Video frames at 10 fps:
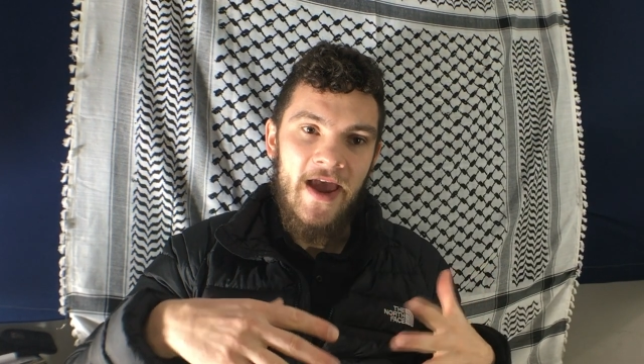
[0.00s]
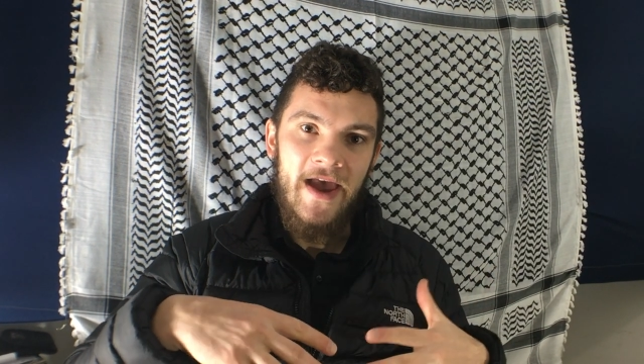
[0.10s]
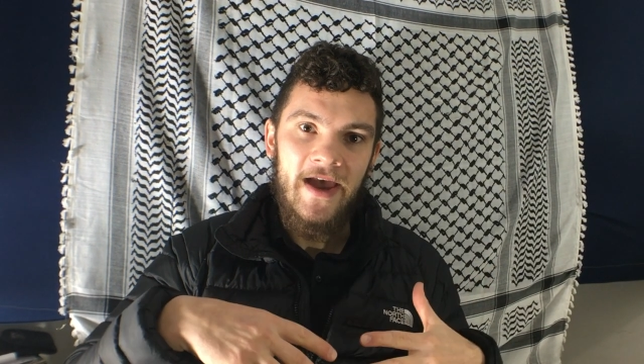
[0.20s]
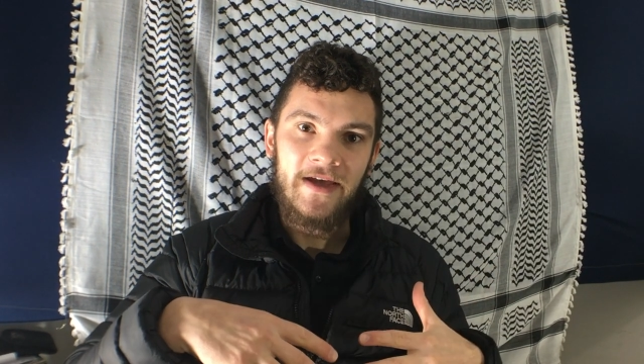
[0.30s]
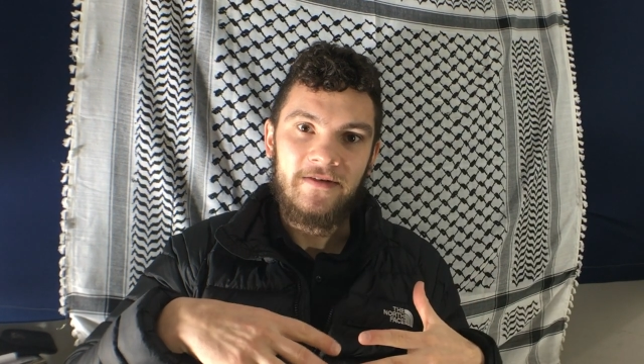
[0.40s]

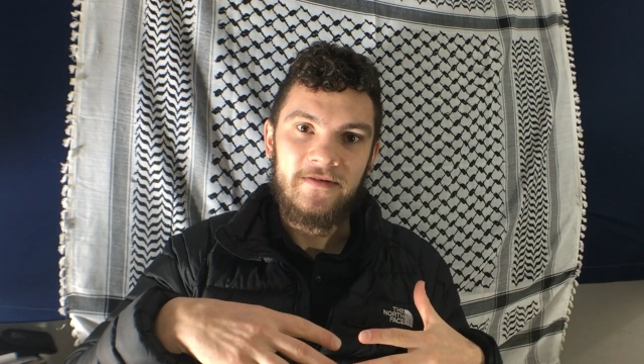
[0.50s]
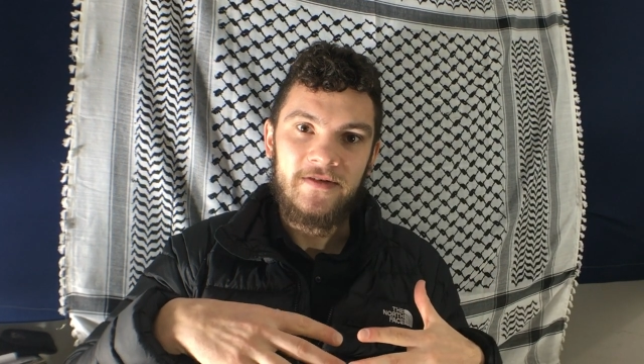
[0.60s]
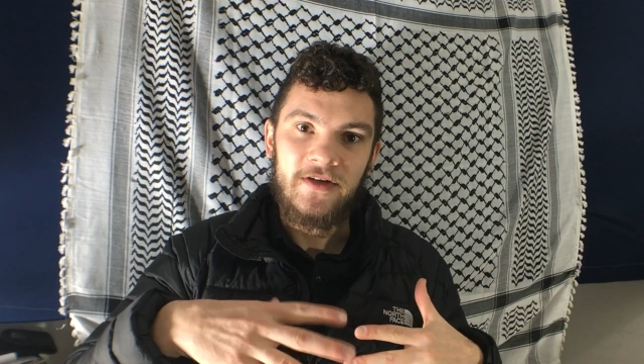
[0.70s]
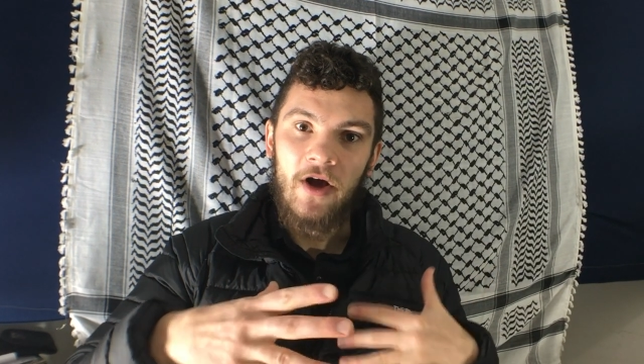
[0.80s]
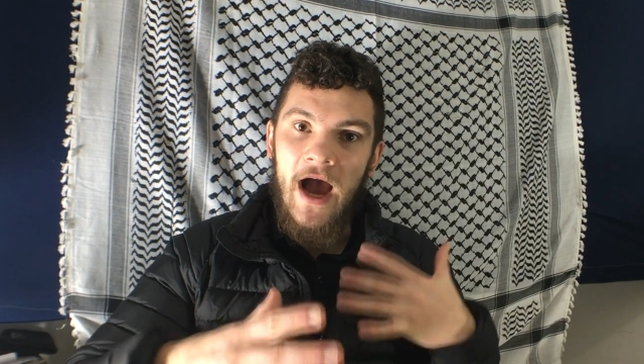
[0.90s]
and
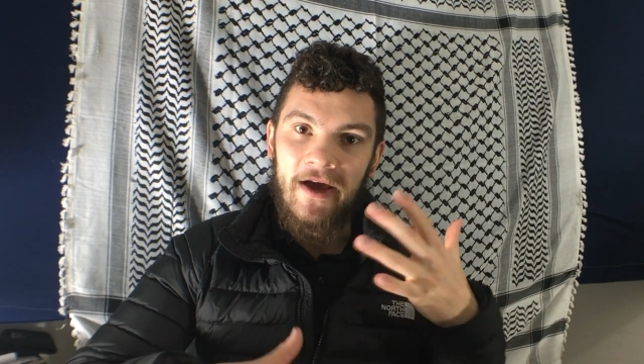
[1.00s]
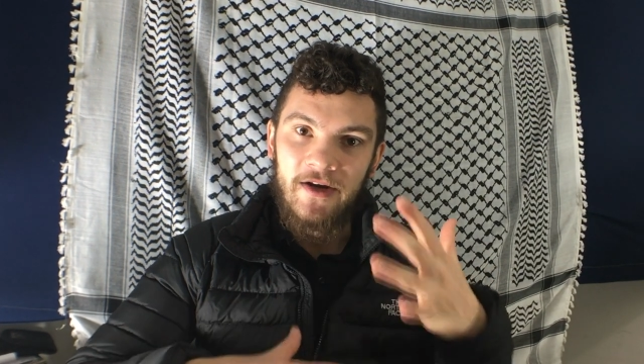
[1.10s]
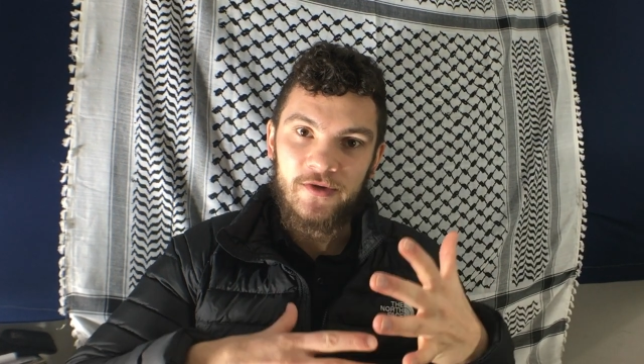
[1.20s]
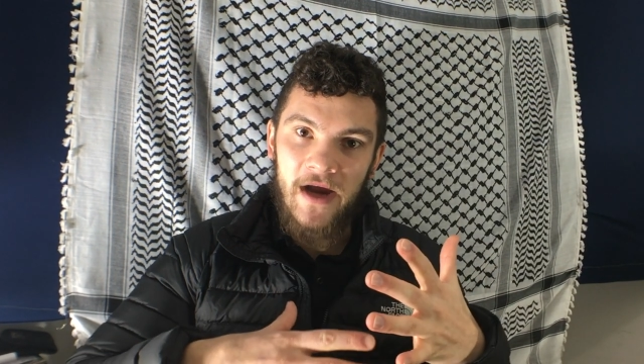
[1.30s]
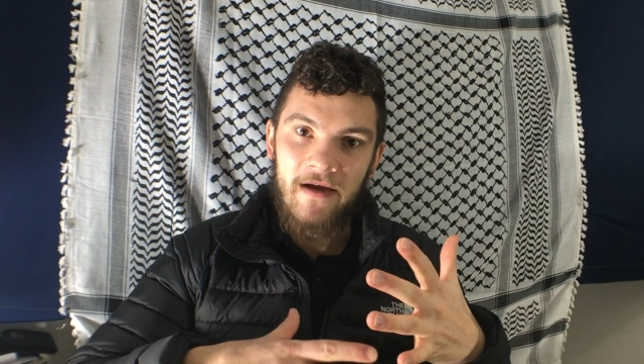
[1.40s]
you know how to
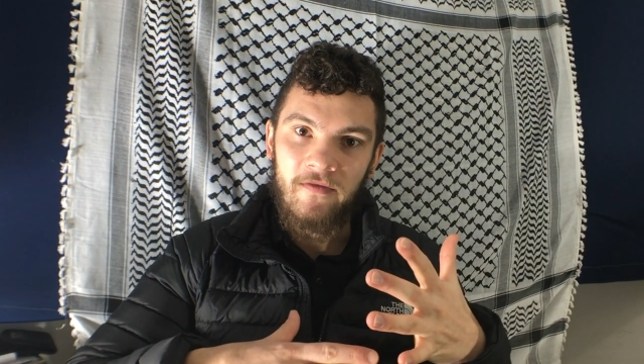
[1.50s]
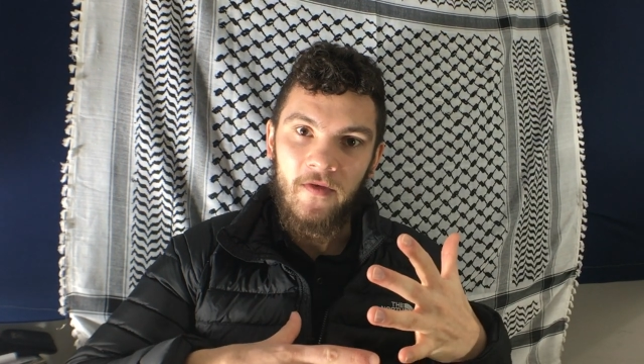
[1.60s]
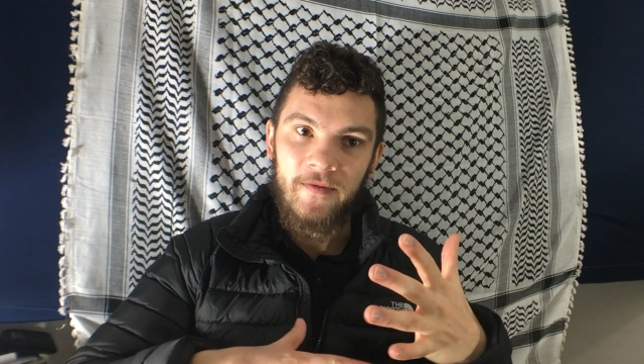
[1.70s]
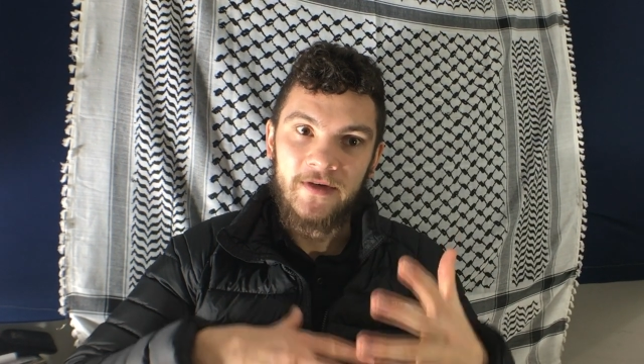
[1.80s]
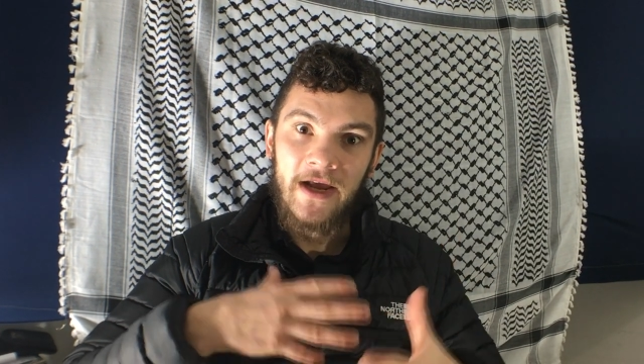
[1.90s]
travel
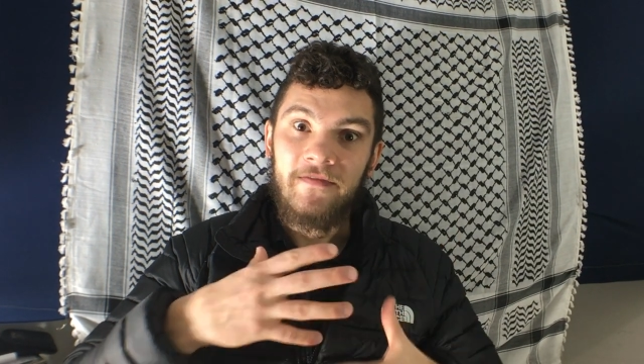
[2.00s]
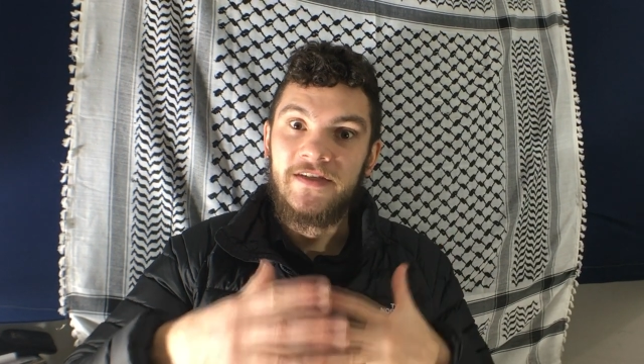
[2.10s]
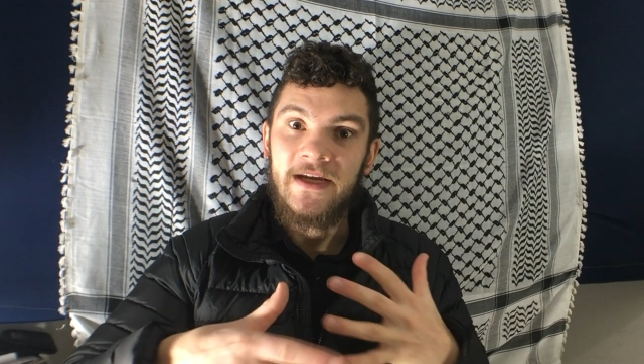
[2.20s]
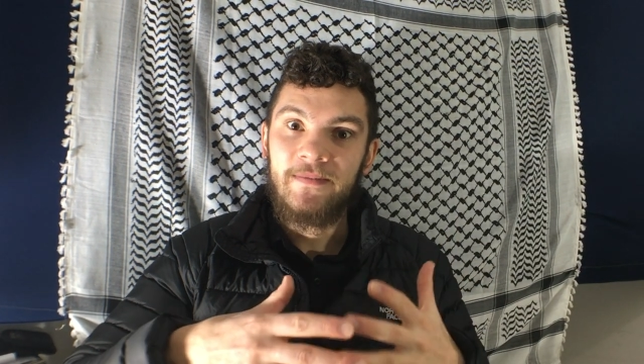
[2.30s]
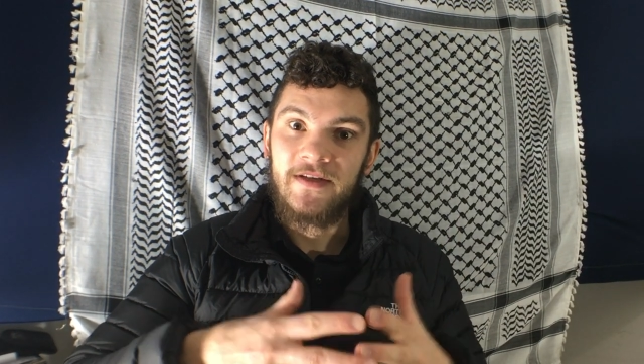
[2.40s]
and kind of
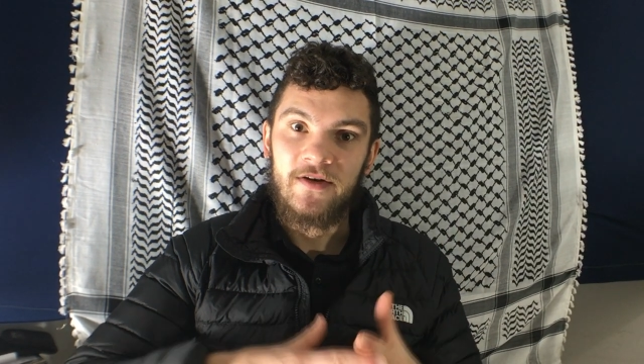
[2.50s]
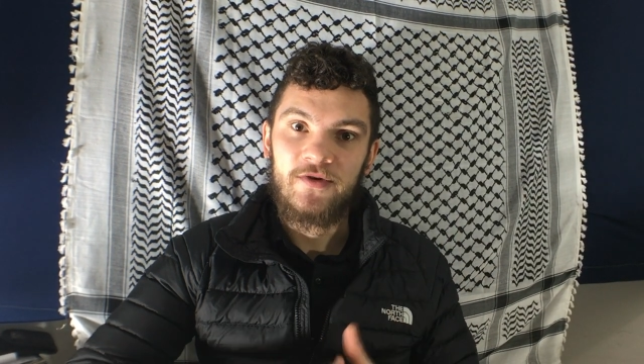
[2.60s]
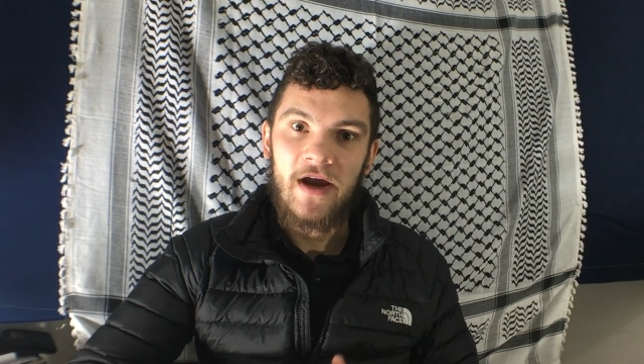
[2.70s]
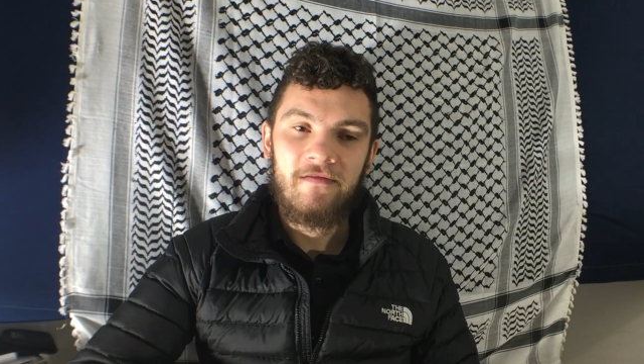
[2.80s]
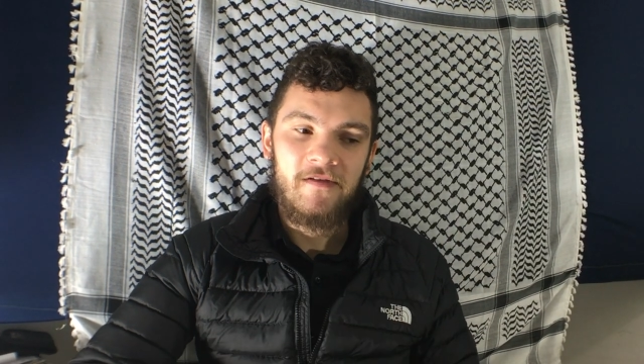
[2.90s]
tips on
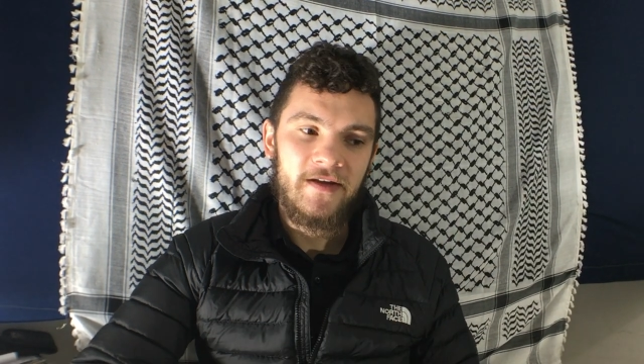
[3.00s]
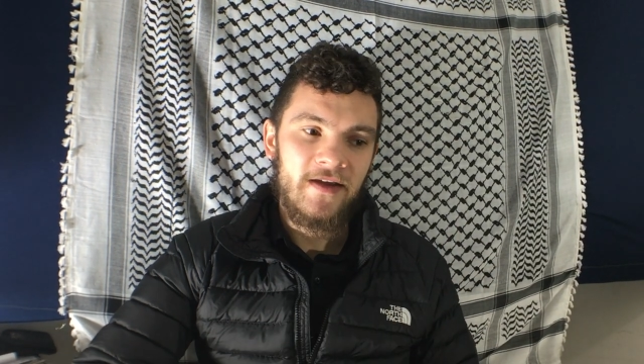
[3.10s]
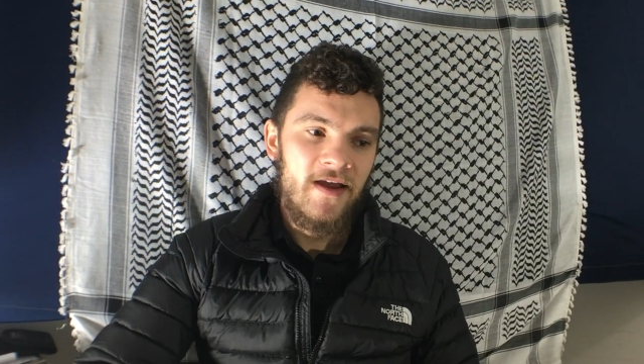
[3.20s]
traveling